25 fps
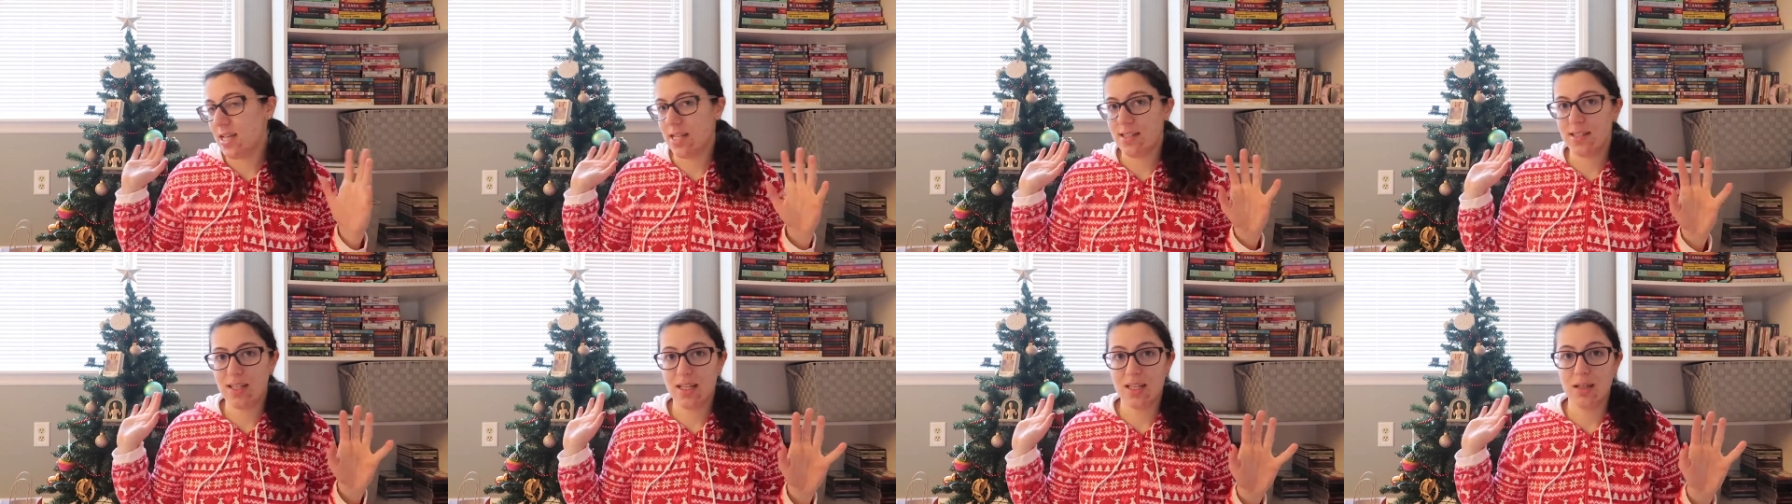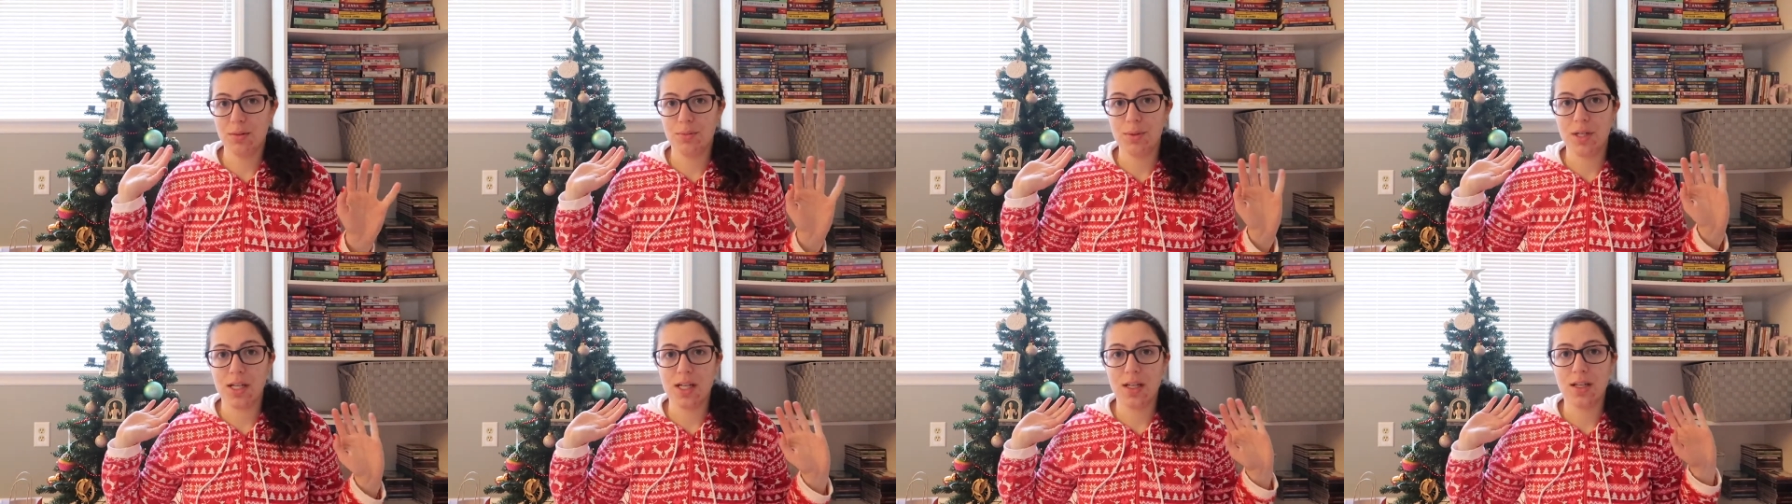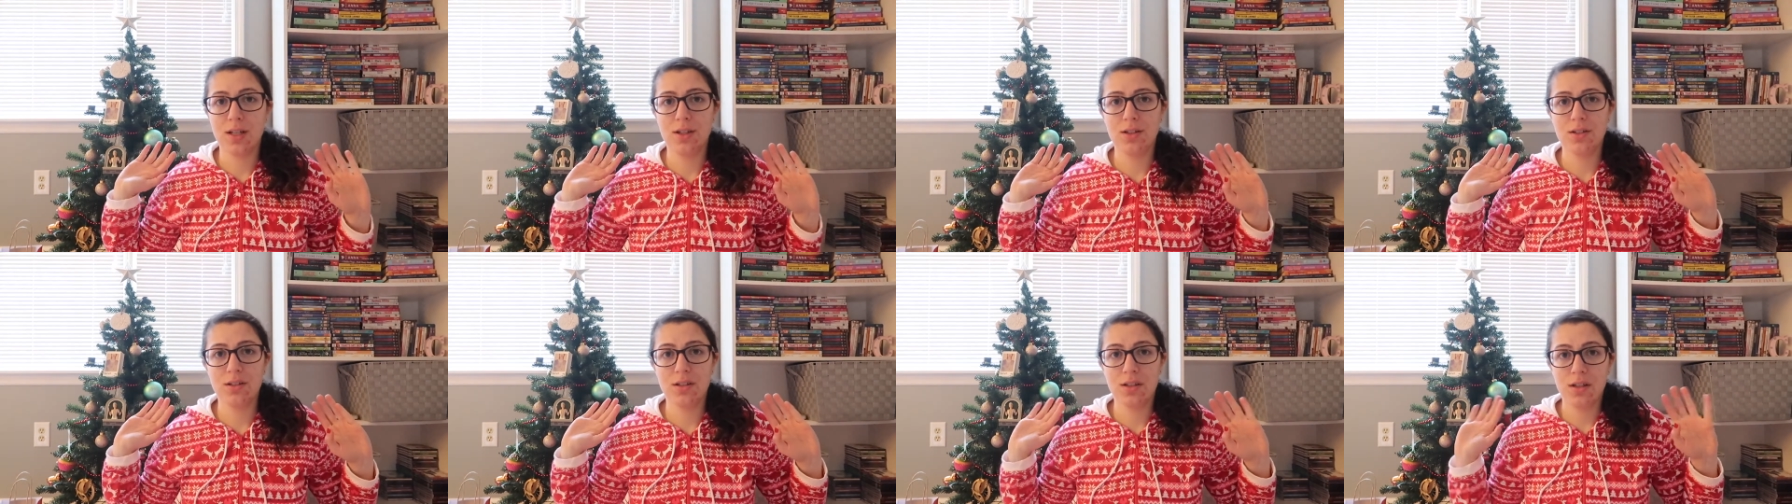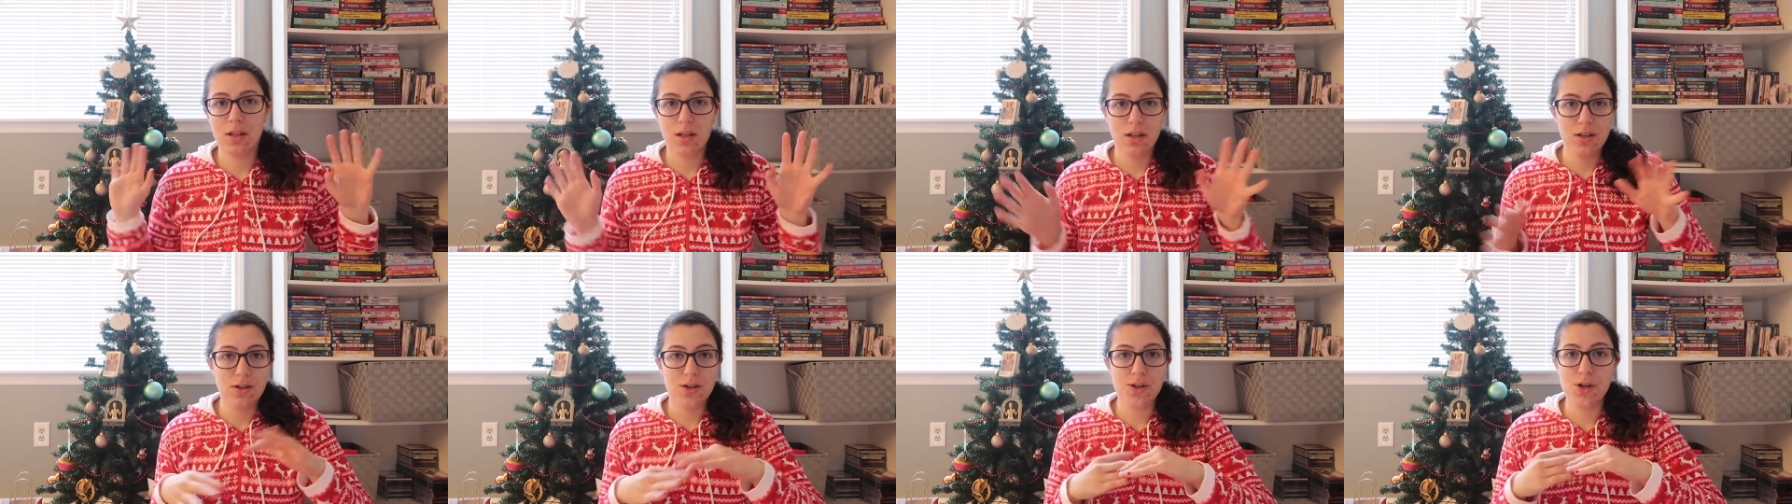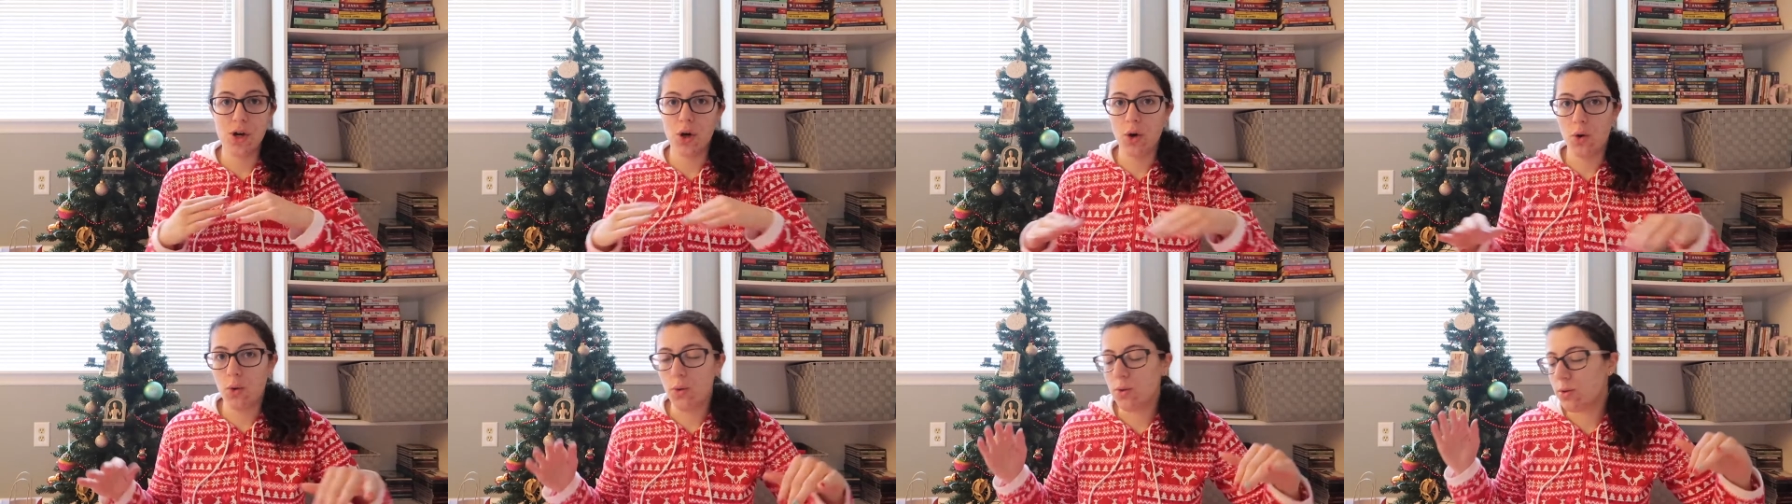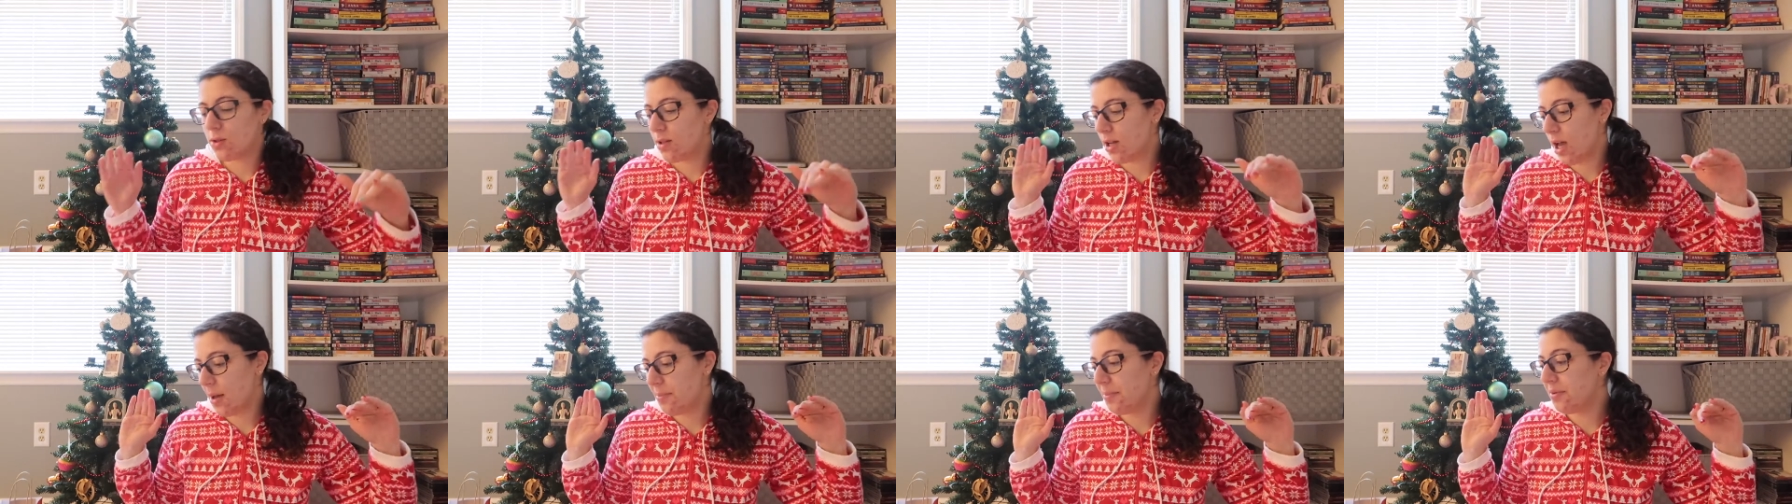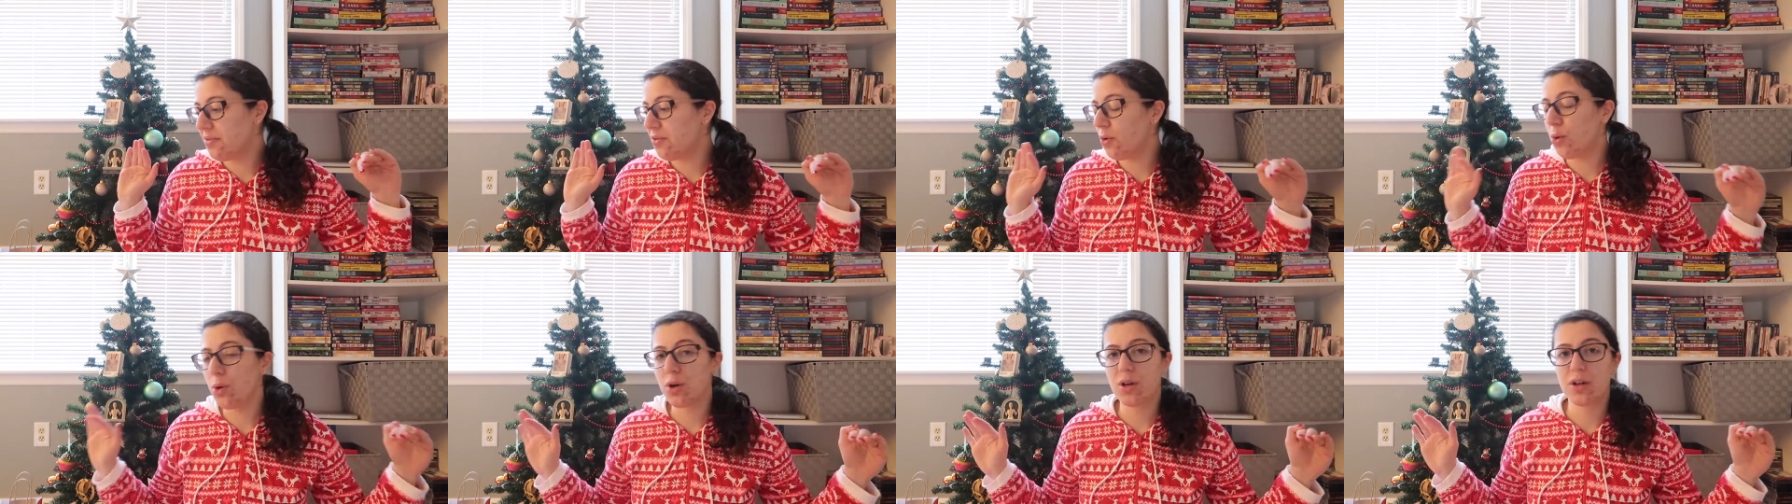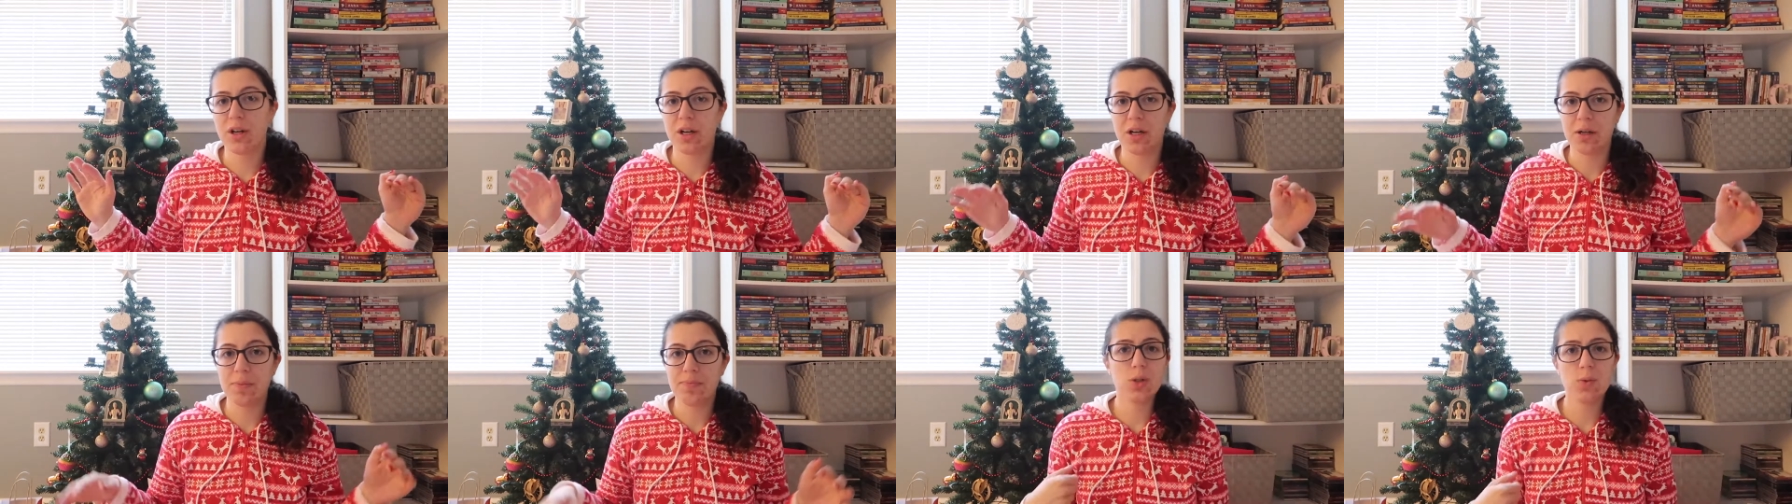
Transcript: it's gonna be in no type of order,